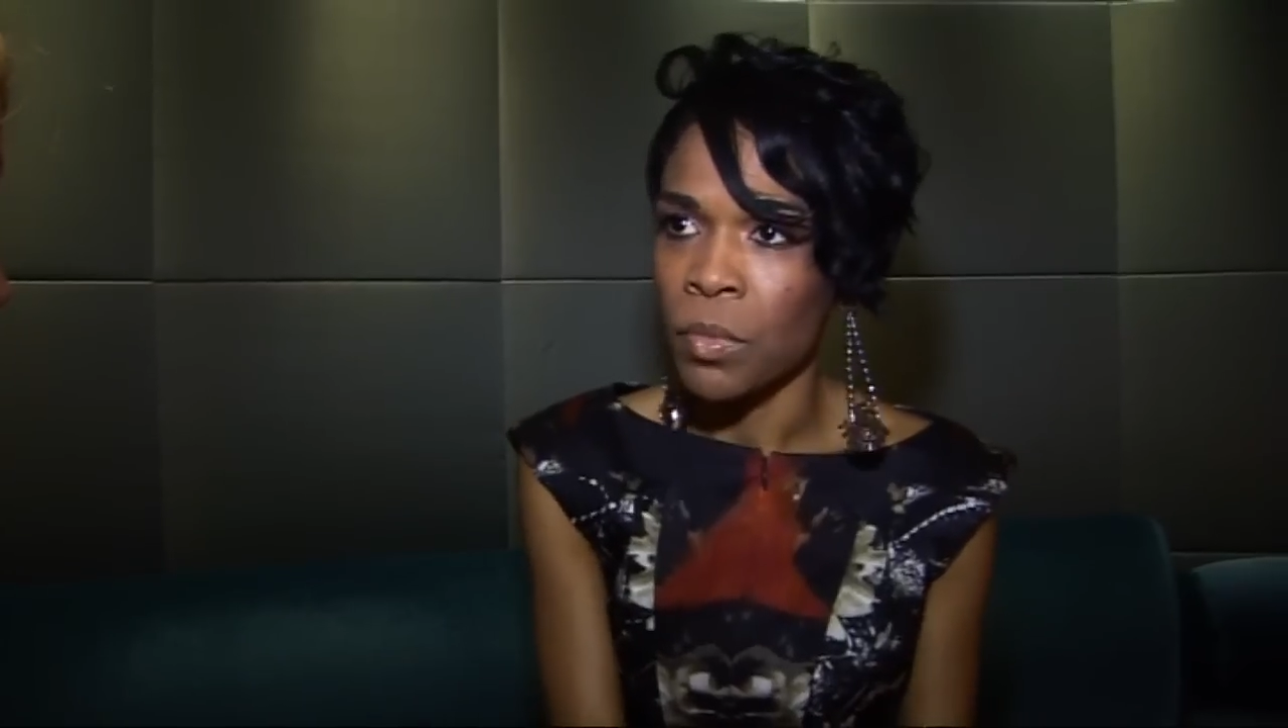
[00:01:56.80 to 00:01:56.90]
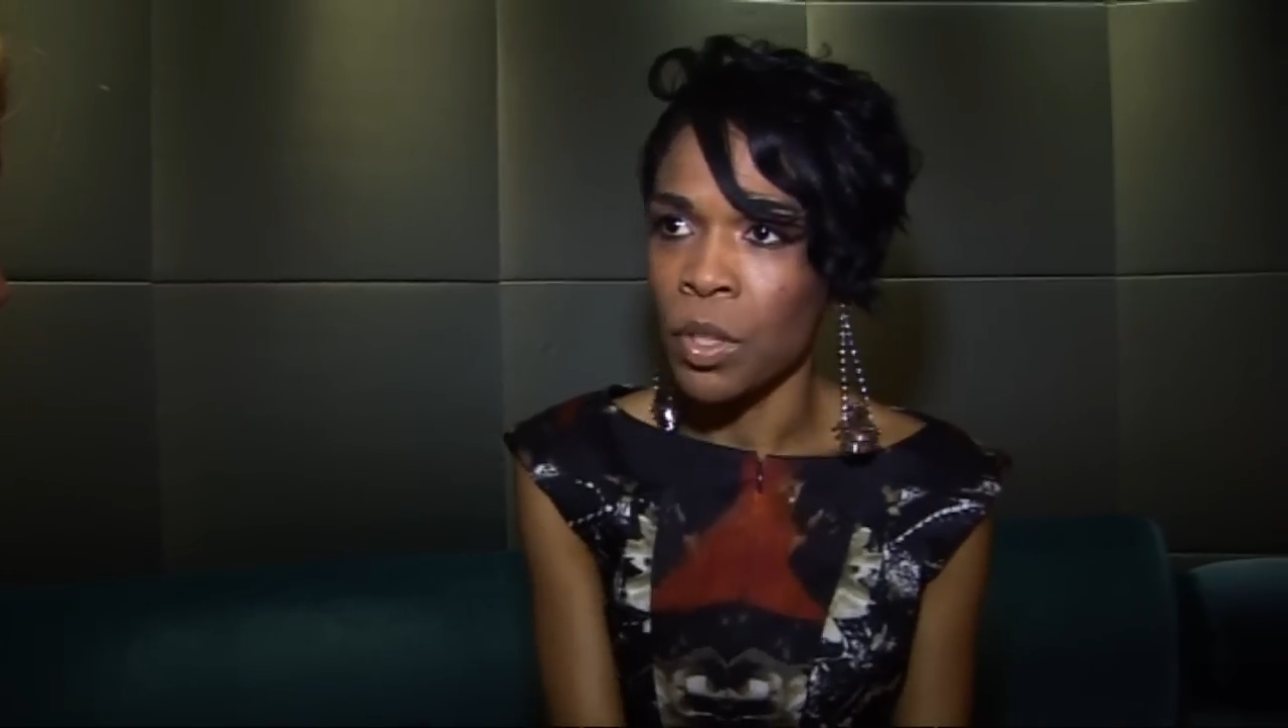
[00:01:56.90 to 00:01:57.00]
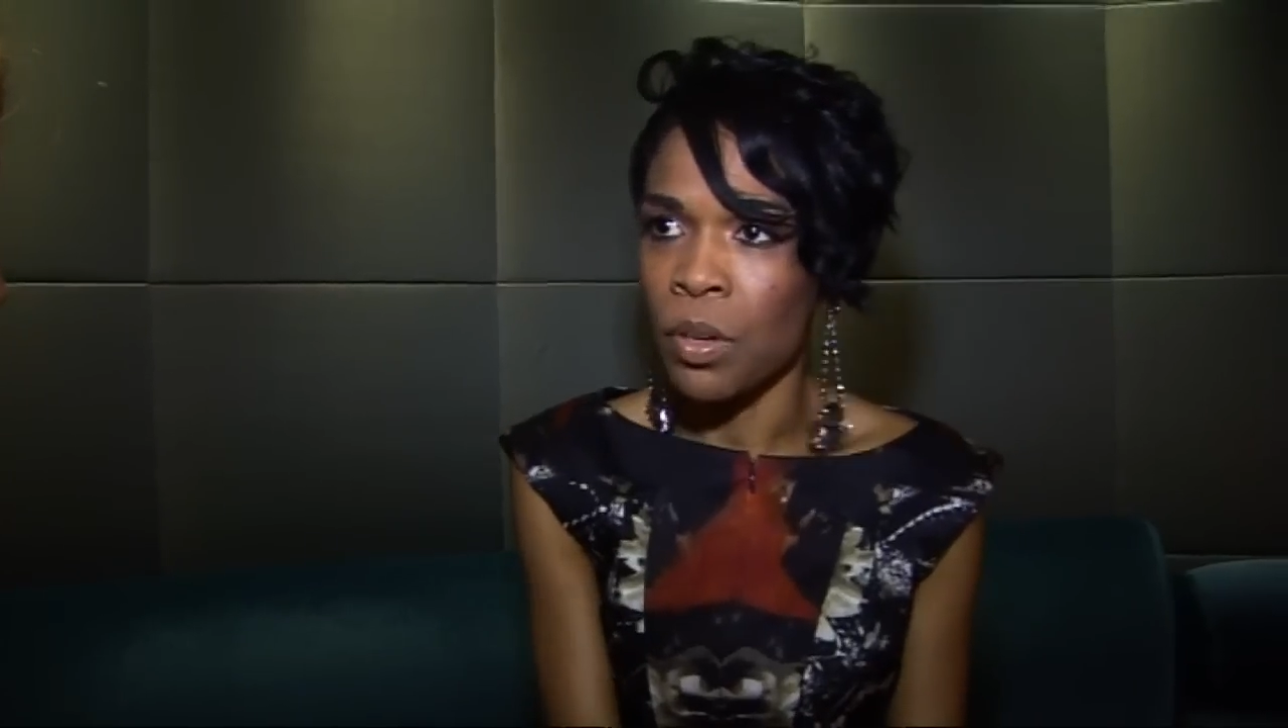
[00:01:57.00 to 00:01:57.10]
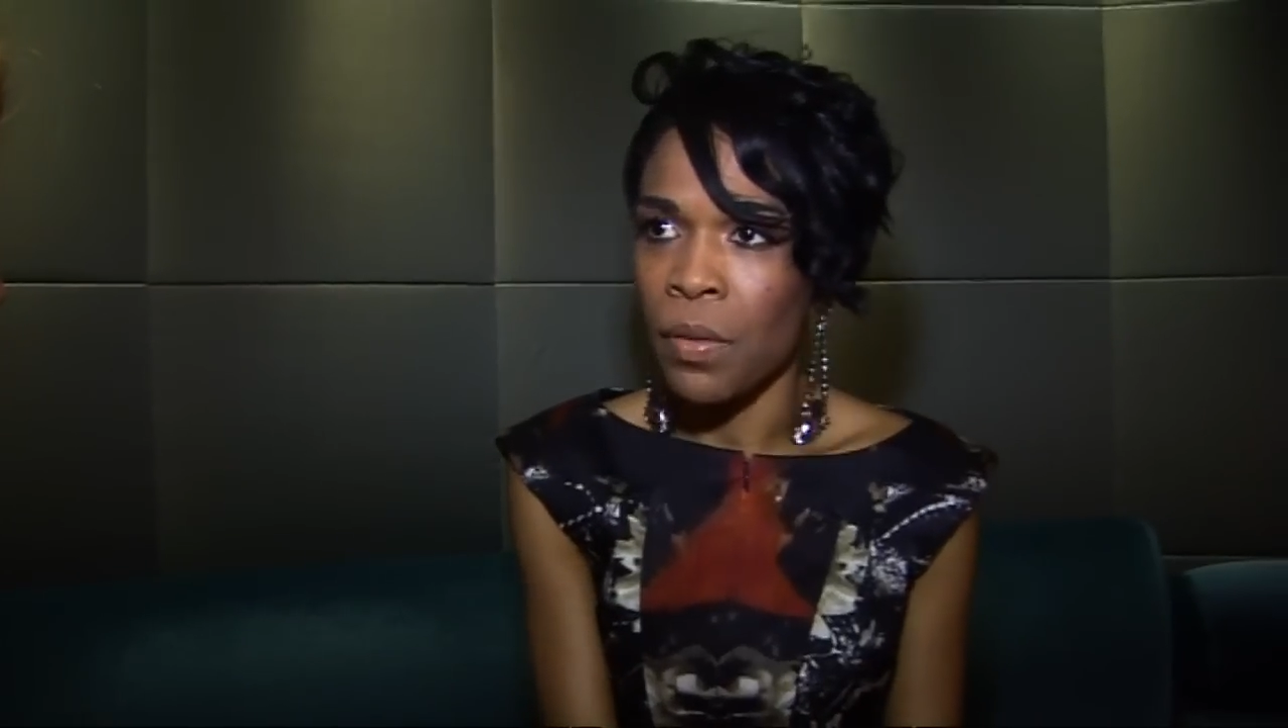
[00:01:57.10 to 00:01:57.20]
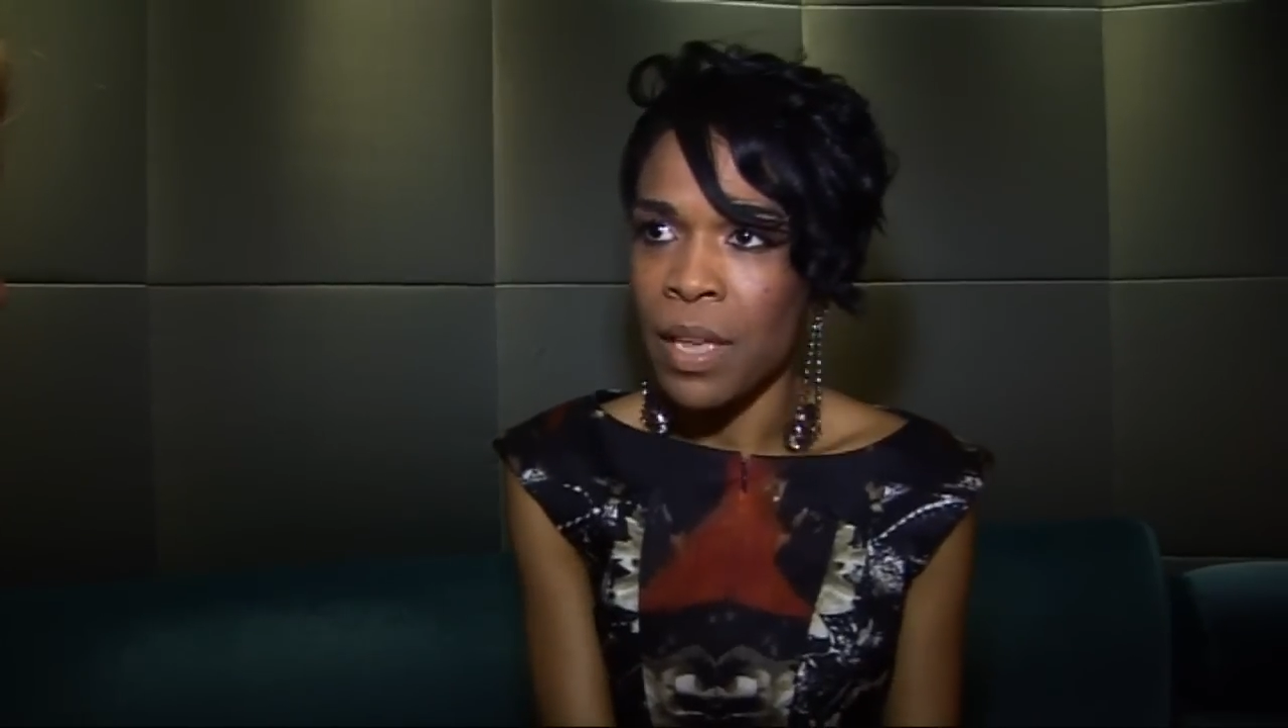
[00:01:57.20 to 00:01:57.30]

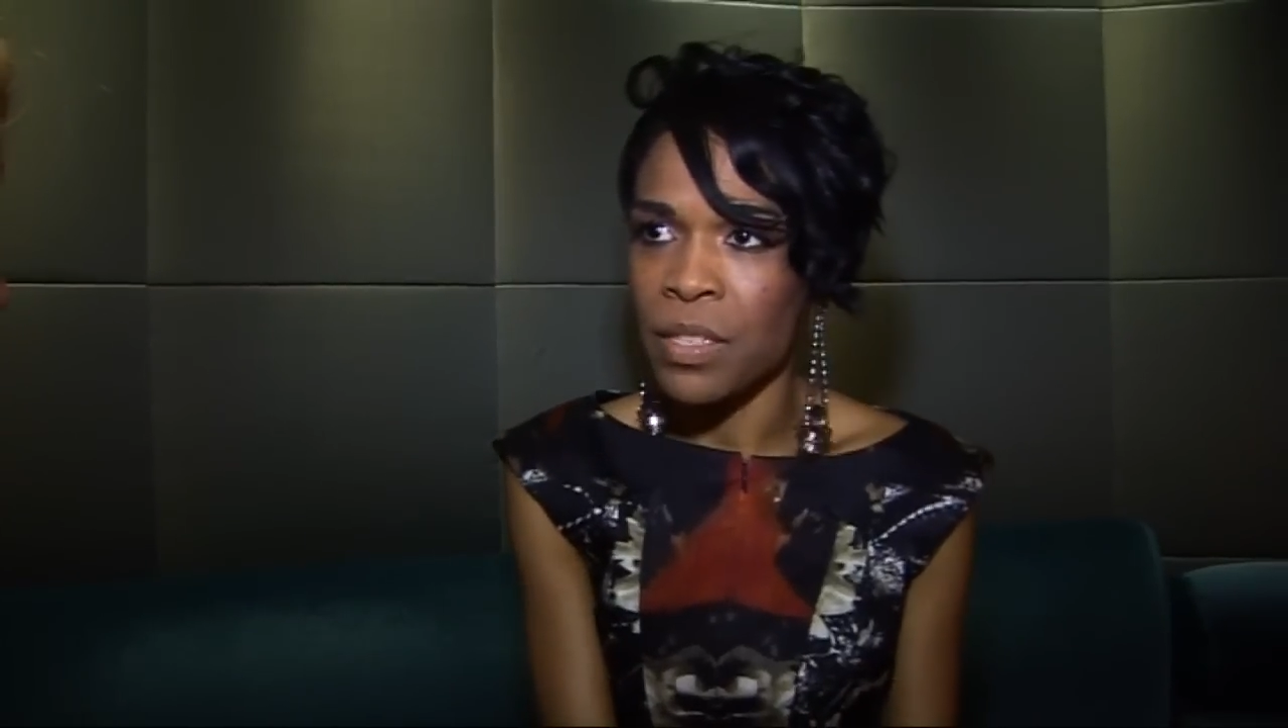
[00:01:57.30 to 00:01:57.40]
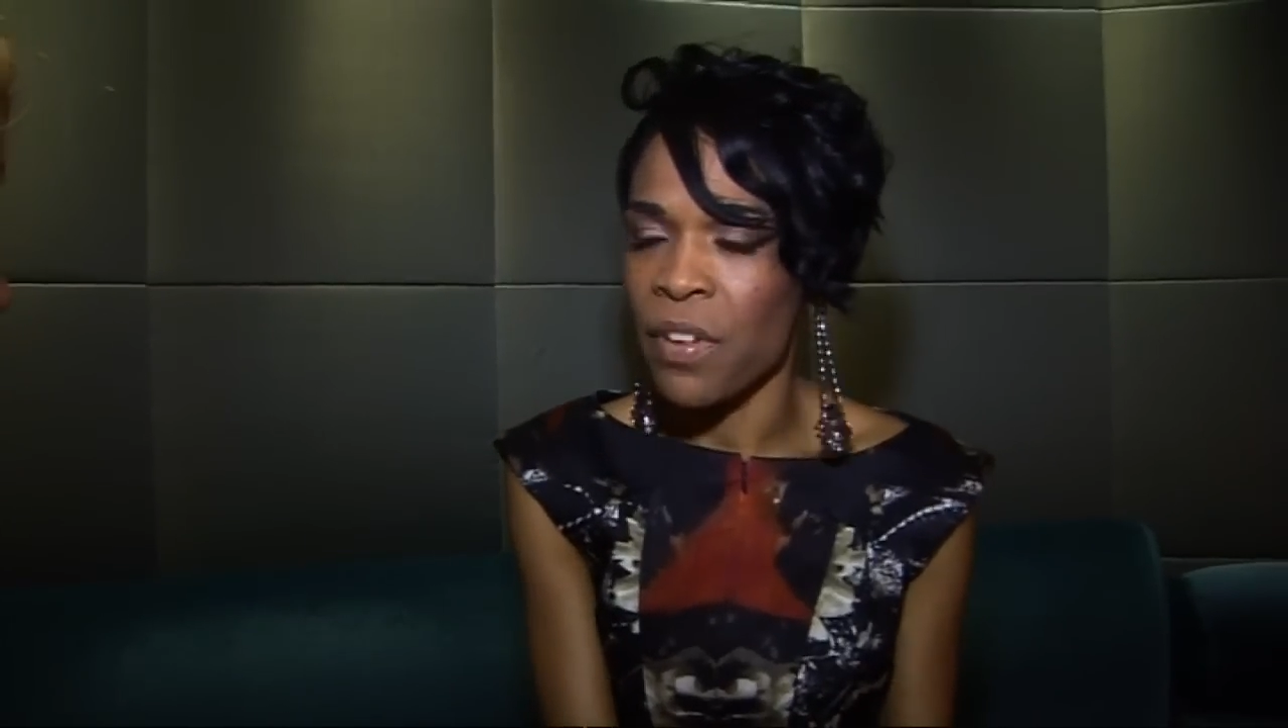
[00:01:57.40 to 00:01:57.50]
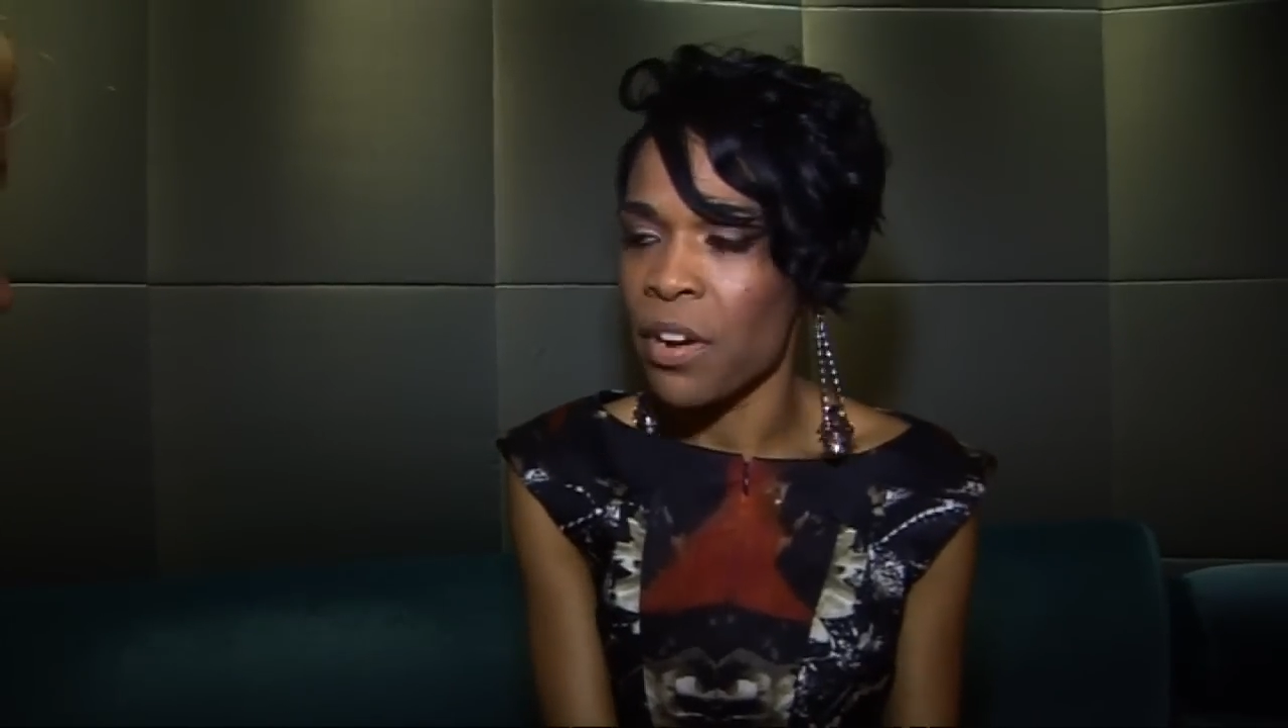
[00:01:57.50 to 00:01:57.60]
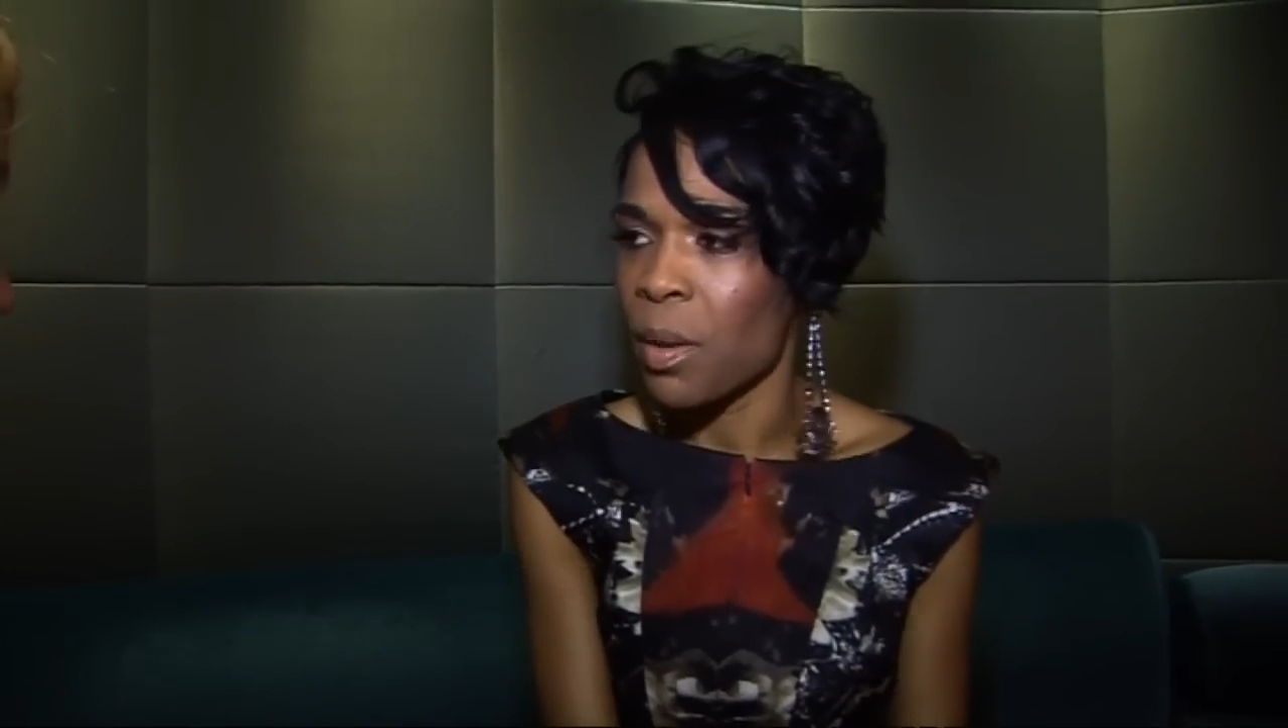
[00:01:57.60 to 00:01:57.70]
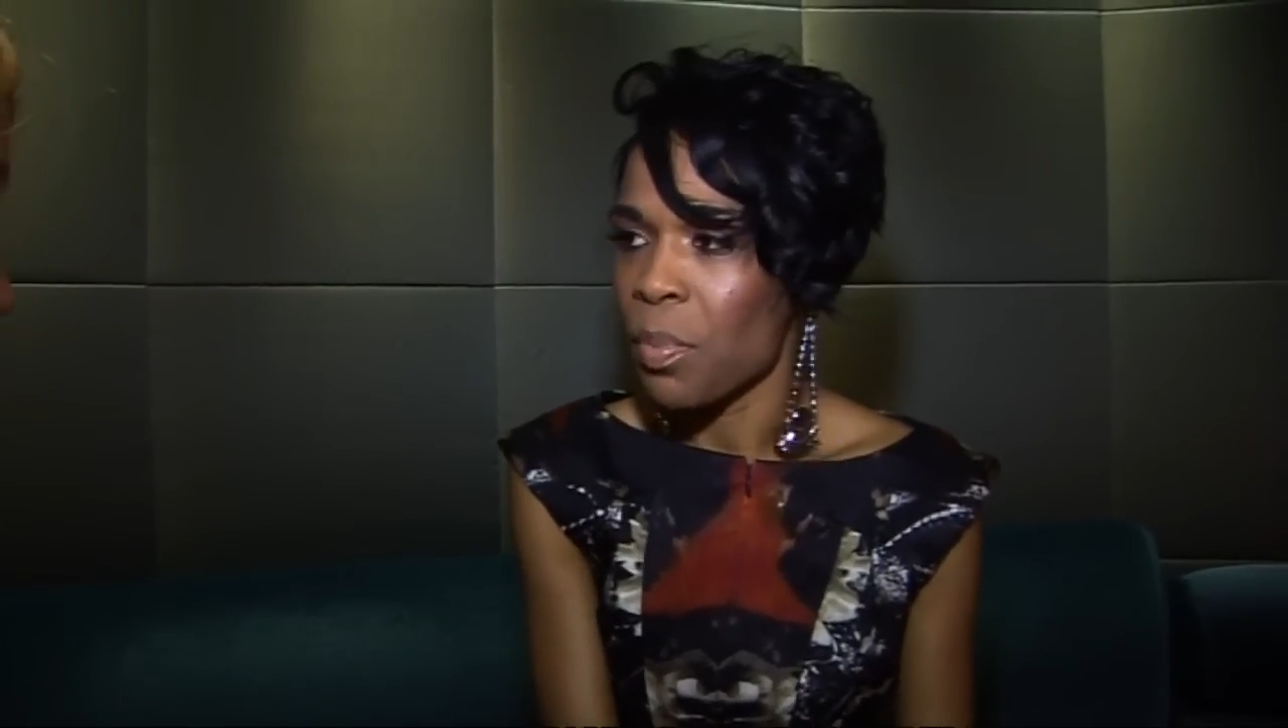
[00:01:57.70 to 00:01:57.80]
You know, that's very